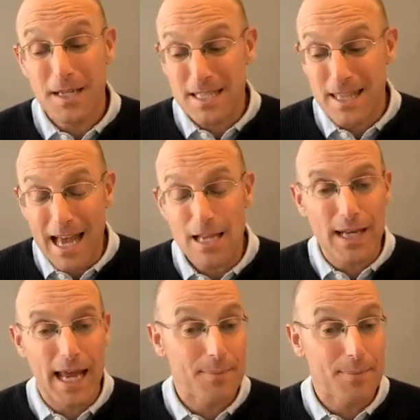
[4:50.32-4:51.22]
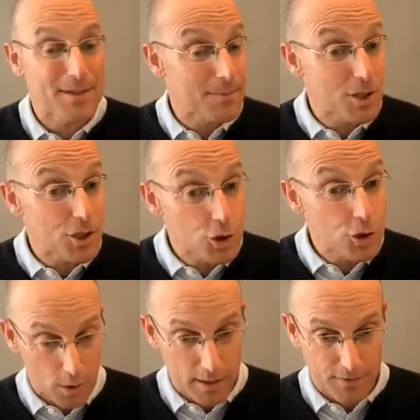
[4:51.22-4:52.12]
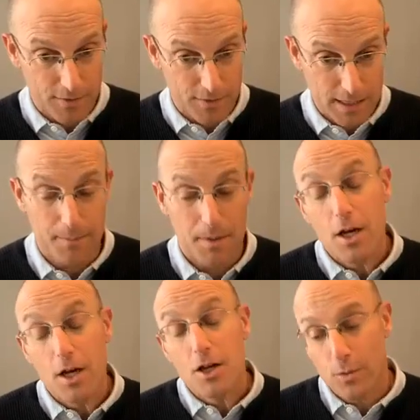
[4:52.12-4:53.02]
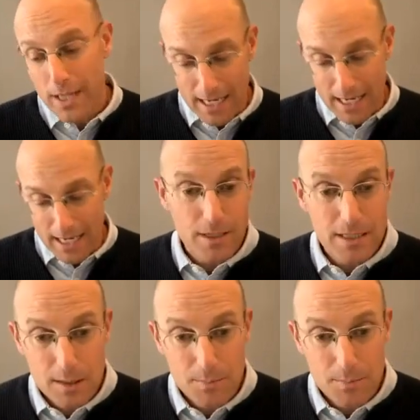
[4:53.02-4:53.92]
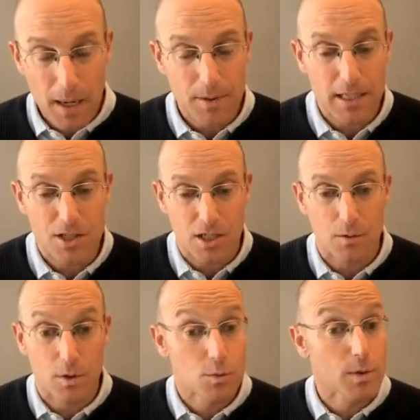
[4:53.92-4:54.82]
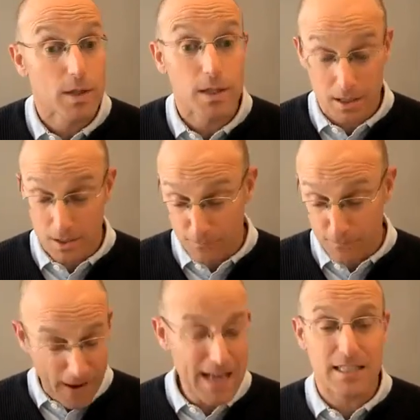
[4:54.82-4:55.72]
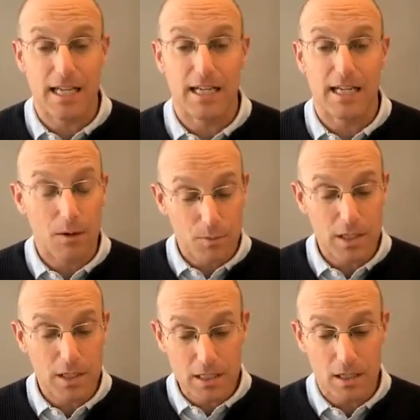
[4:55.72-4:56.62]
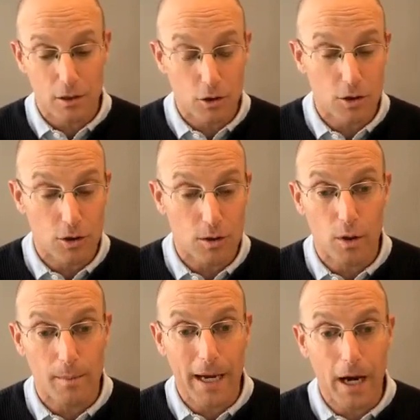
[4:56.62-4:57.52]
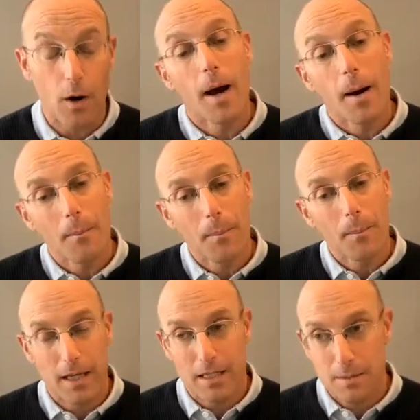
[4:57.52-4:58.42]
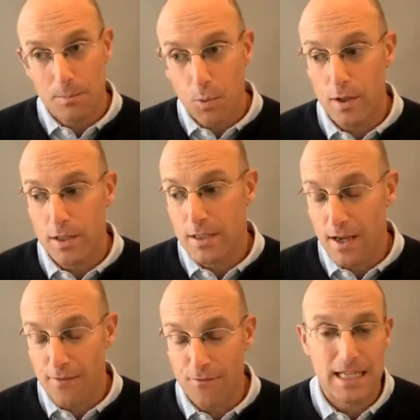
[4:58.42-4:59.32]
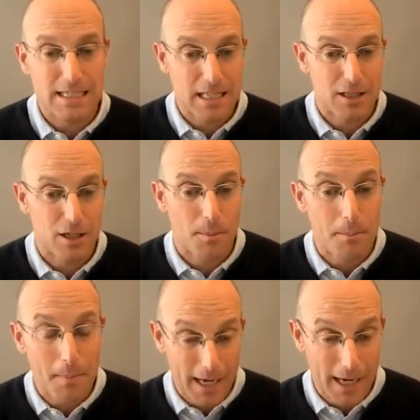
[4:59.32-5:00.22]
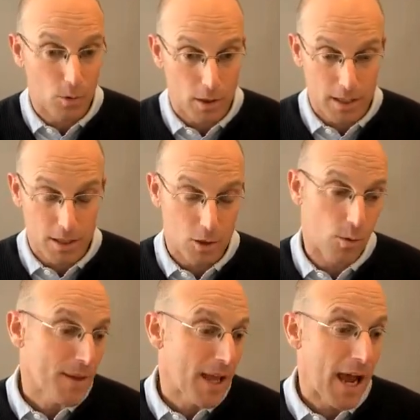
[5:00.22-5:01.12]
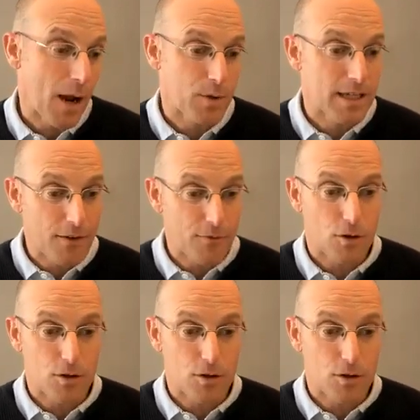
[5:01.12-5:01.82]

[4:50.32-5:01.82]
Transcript: because that's what happens the majority of the time. So yes, there is this population which we is fascinating and we need to learn more about, but it's important to emphasize that they're the minority. So I would